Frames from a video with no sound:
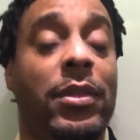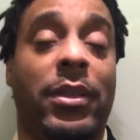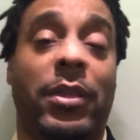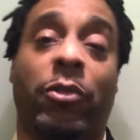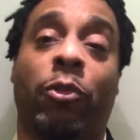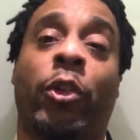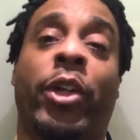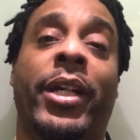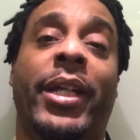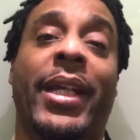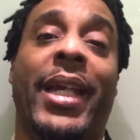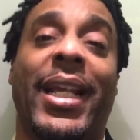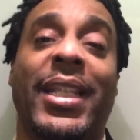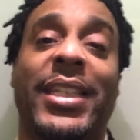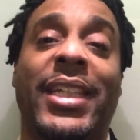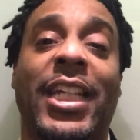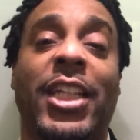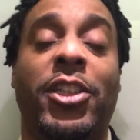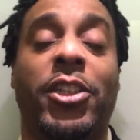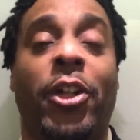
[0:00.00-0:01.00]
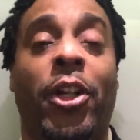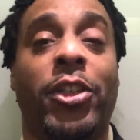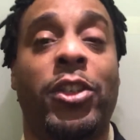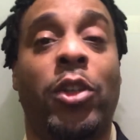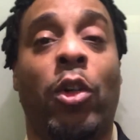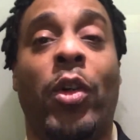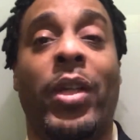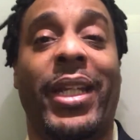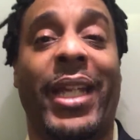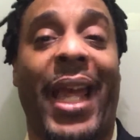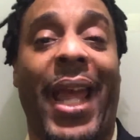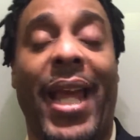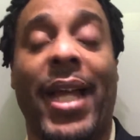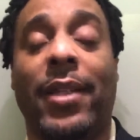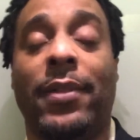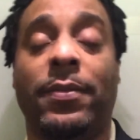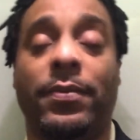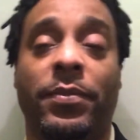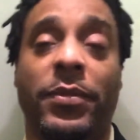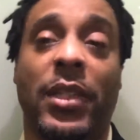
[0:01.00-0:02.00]
Reallionaire t-shirts on deck.
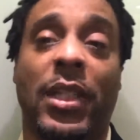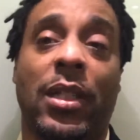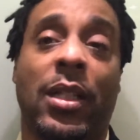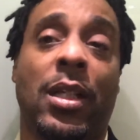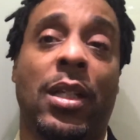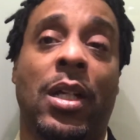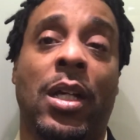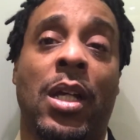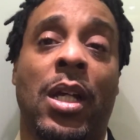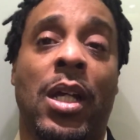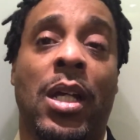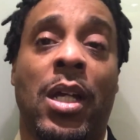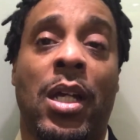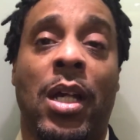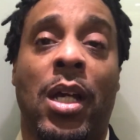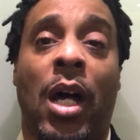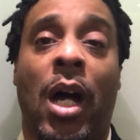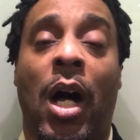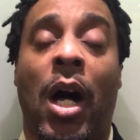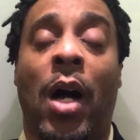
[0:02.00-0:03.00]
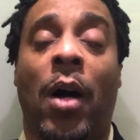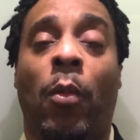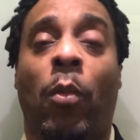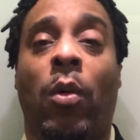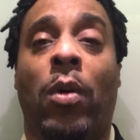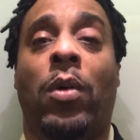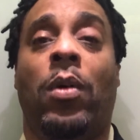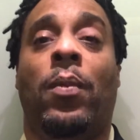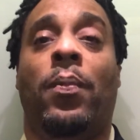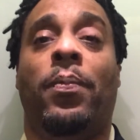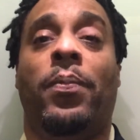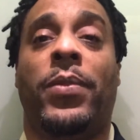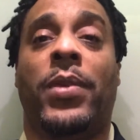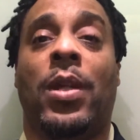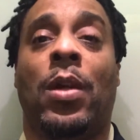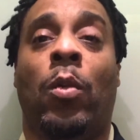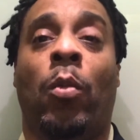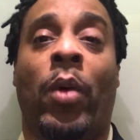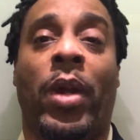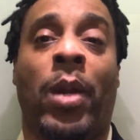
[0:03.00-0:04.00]
Uh,
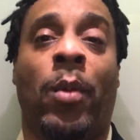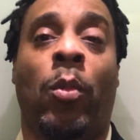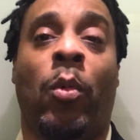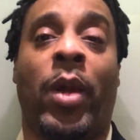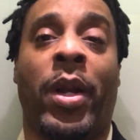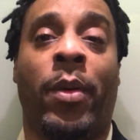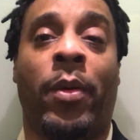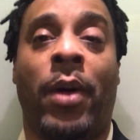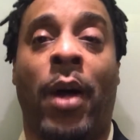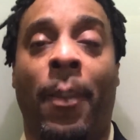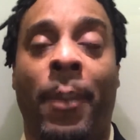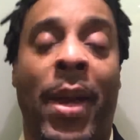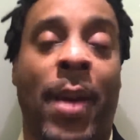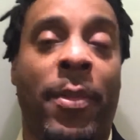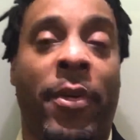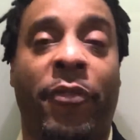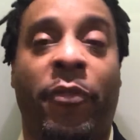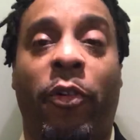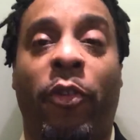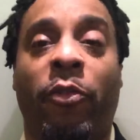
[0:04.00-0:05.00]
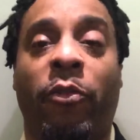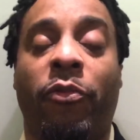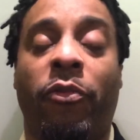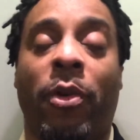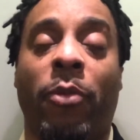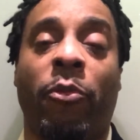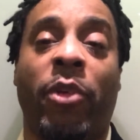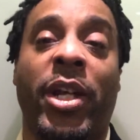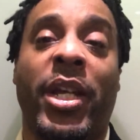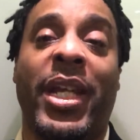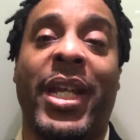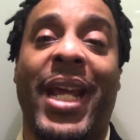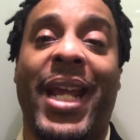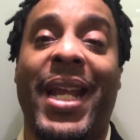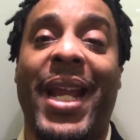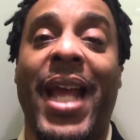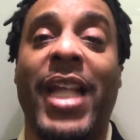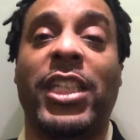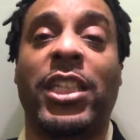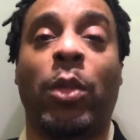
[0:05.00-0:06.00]
one of, one of, a member from, from Reallionaire
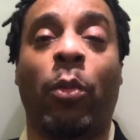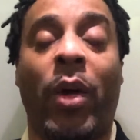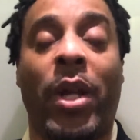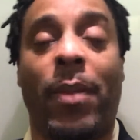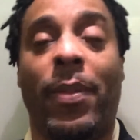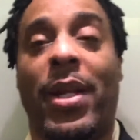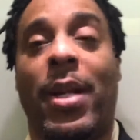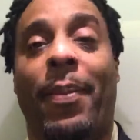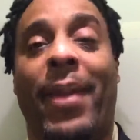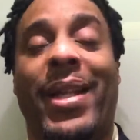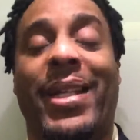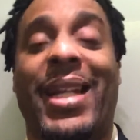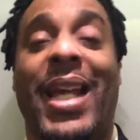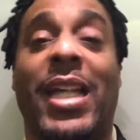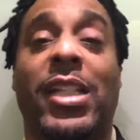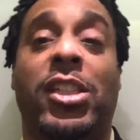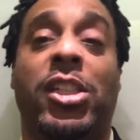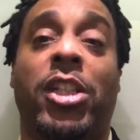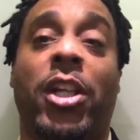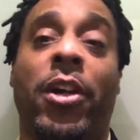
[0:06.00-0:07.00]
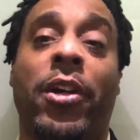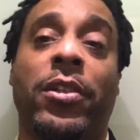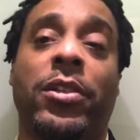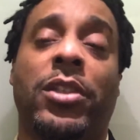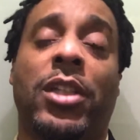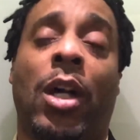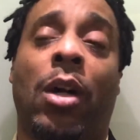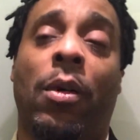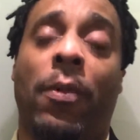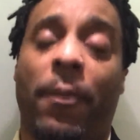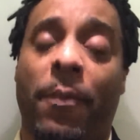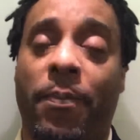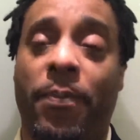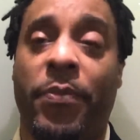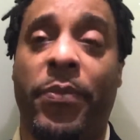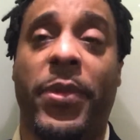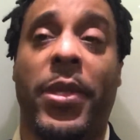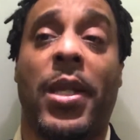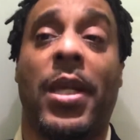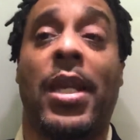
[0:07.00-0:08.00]
Nation wanted me to make that shirt, so
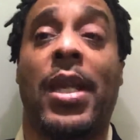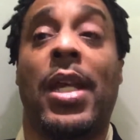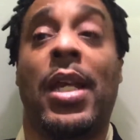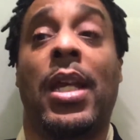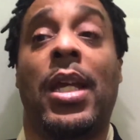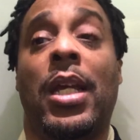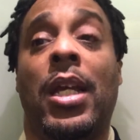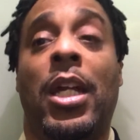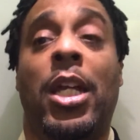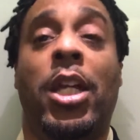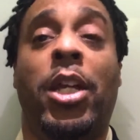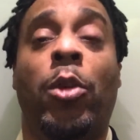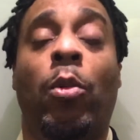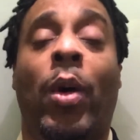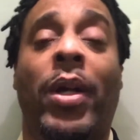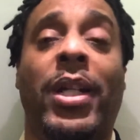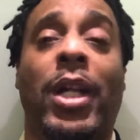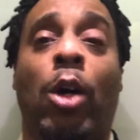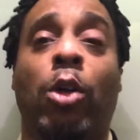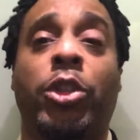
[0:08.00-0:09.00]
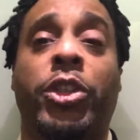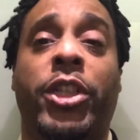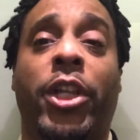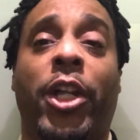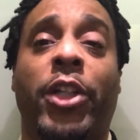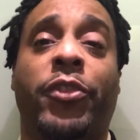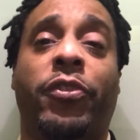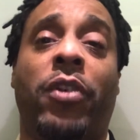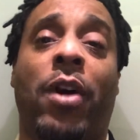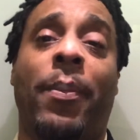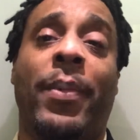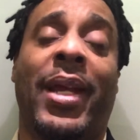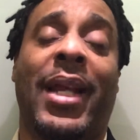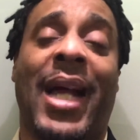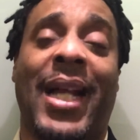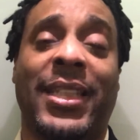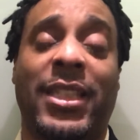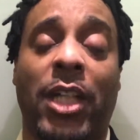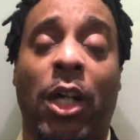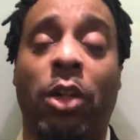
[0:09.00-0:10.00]
you want those shirts from me?
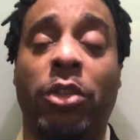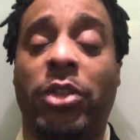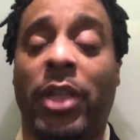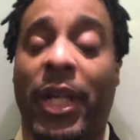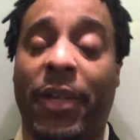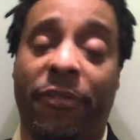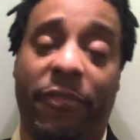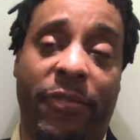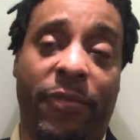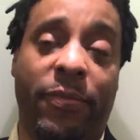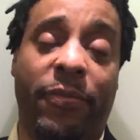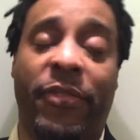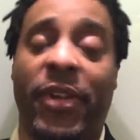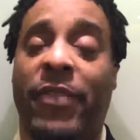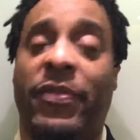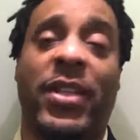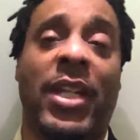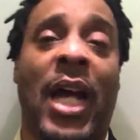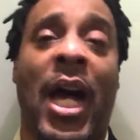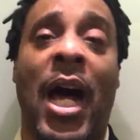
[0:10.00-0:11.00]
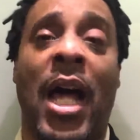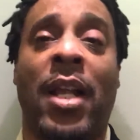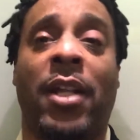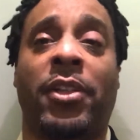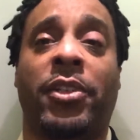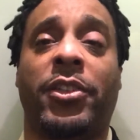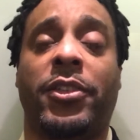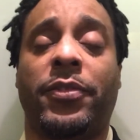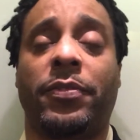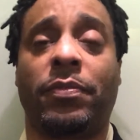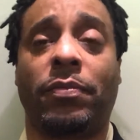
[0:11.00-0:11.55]
I told you they $50.